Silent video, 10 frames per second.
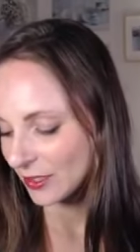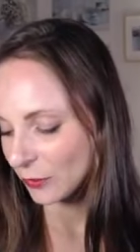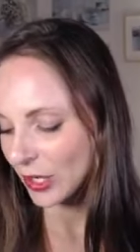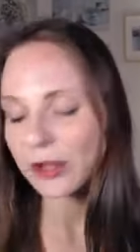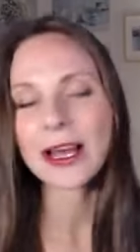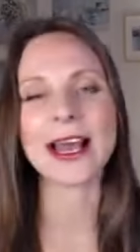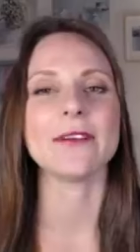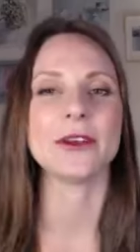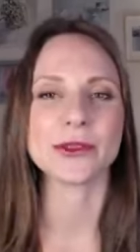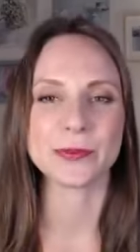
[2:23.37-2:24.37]
we all
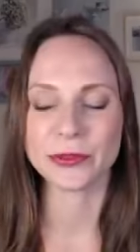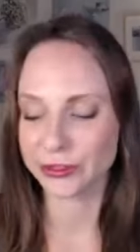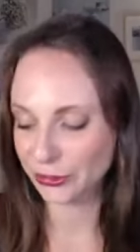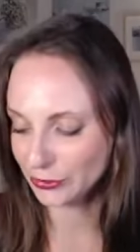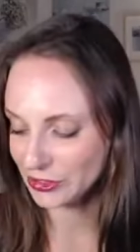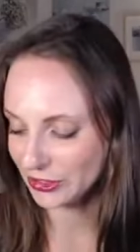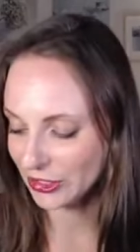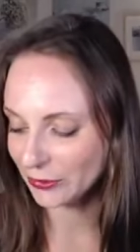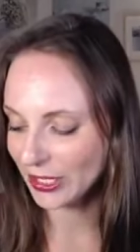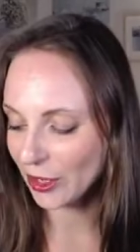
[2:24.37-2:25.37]
have those tools,
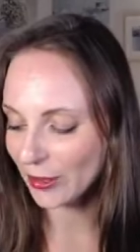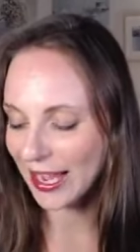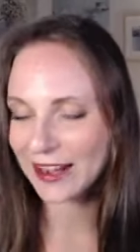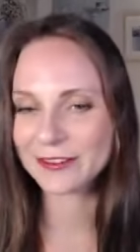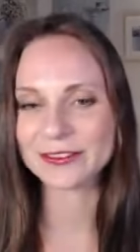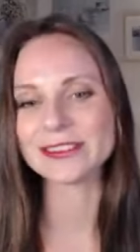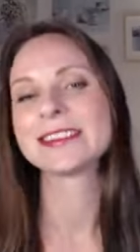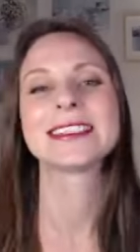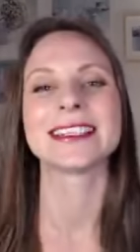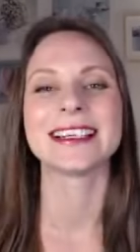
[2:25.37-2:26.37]
we all have
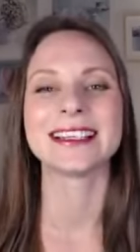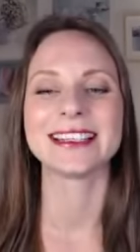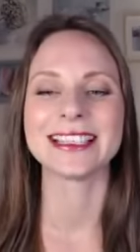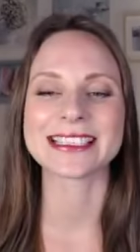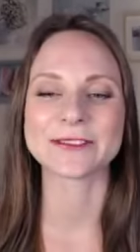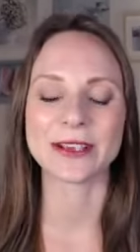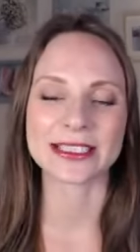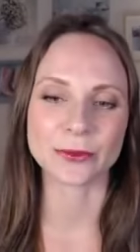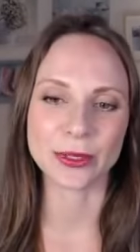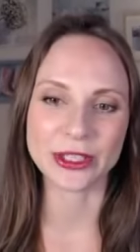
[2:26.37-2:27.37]
these things
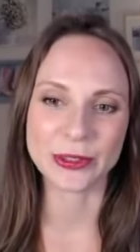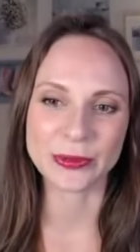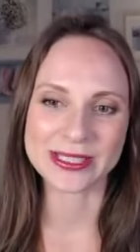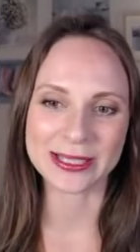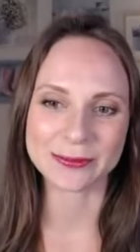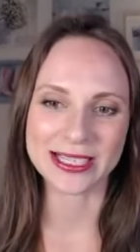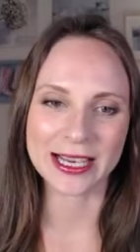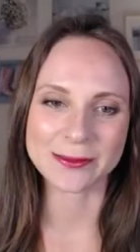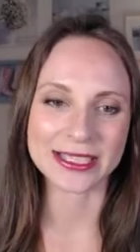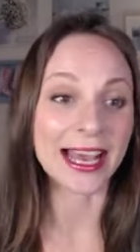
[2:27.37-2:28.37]
that we use
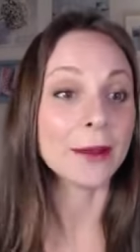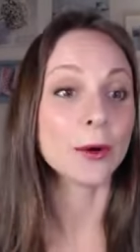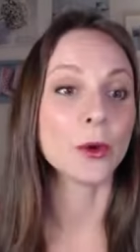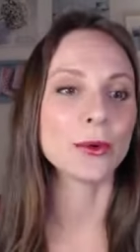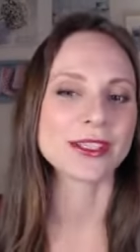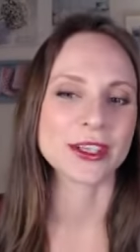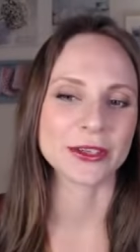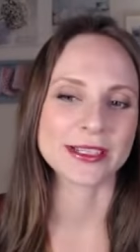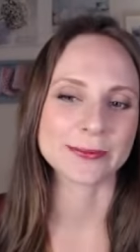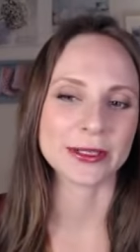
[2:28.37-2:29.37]
sometimes, and I'm always
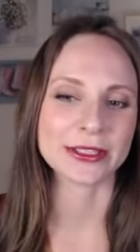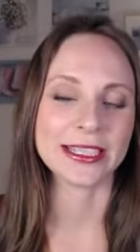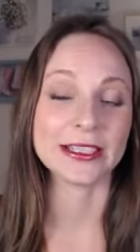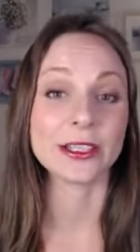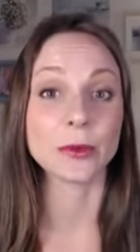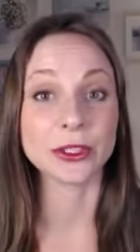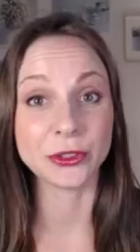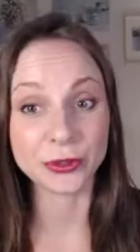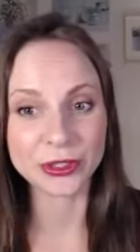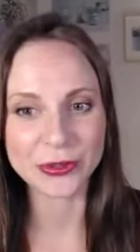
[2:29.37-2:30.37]
curious about hearing what
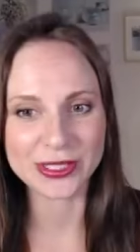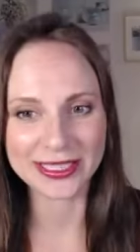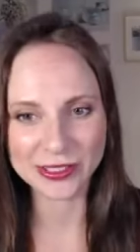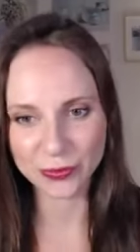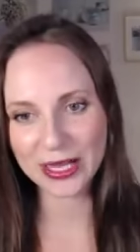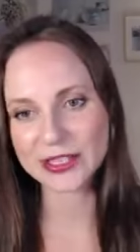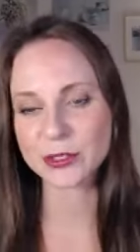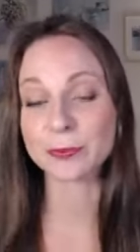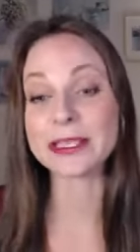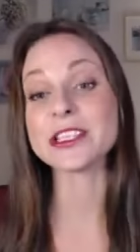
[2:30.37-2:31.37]
you're using as well.
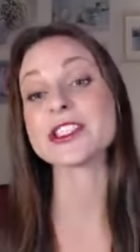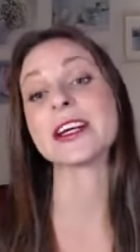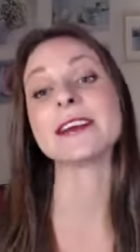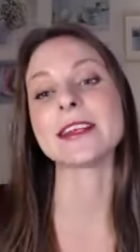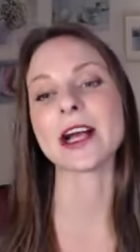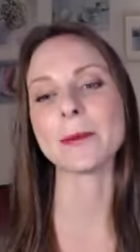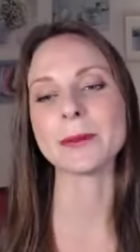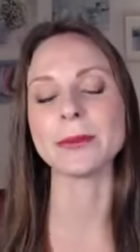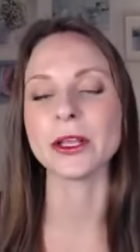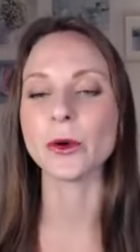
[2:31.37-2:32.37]
So please share in the
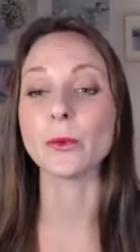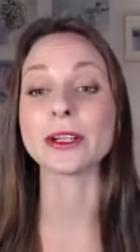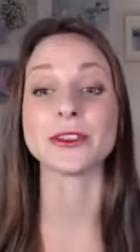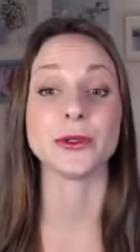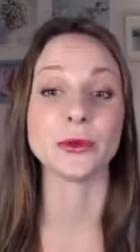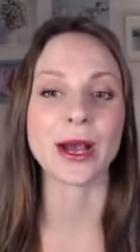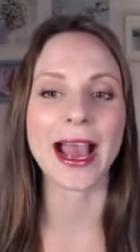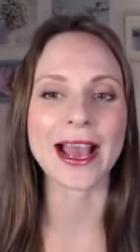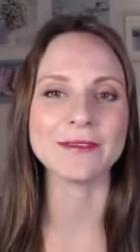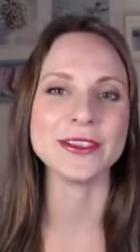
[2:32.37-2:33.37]
comment below what you
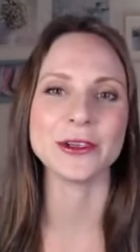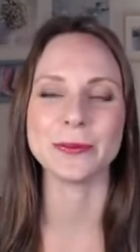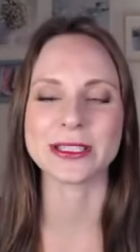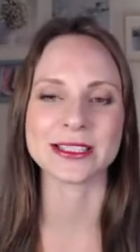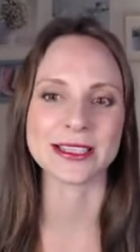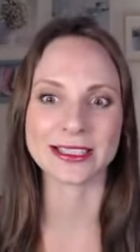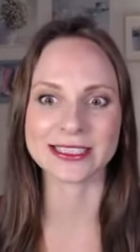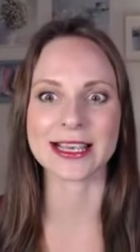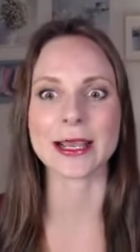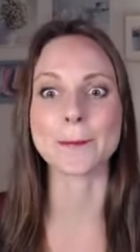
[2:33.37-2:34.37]
have in your business that
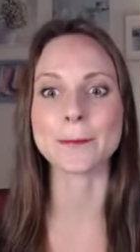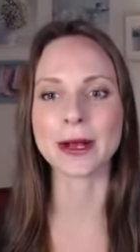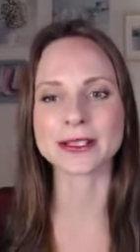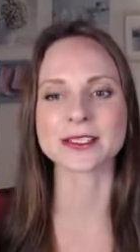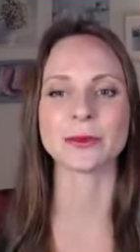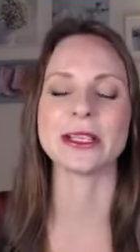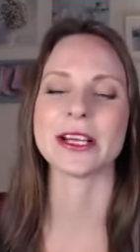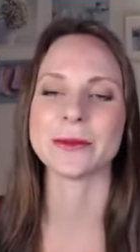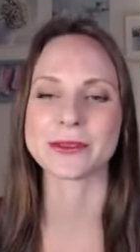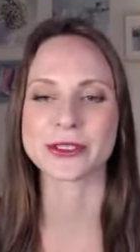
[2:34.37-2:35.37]
is like a must when it
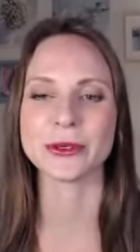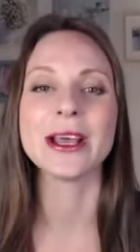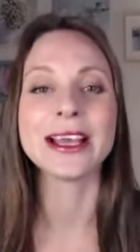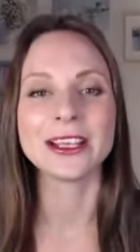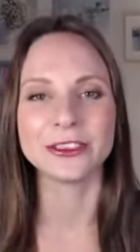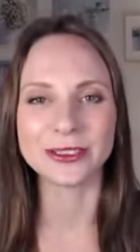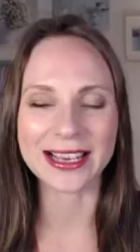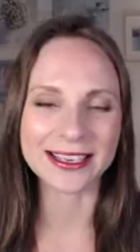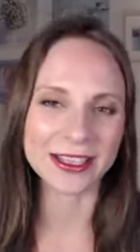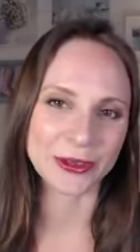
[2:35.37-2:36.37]
comes to
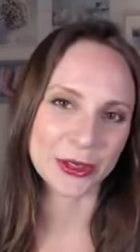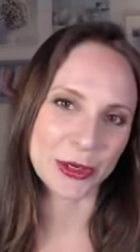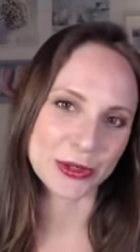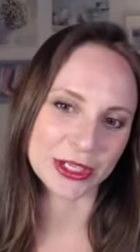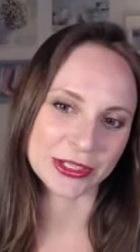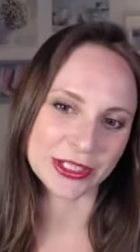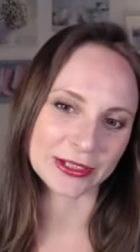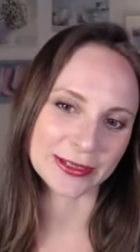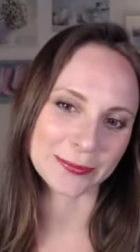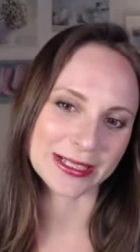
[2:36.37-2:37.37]
running your coaching
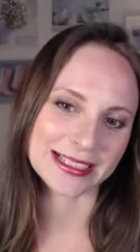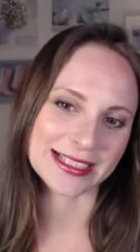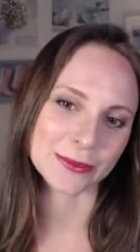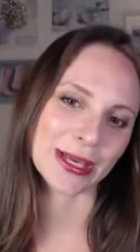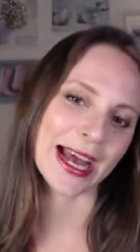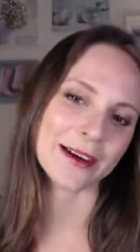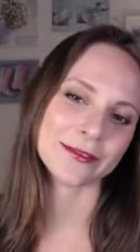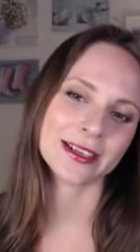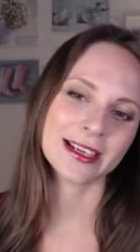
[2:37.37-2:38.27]
consulting business. We have,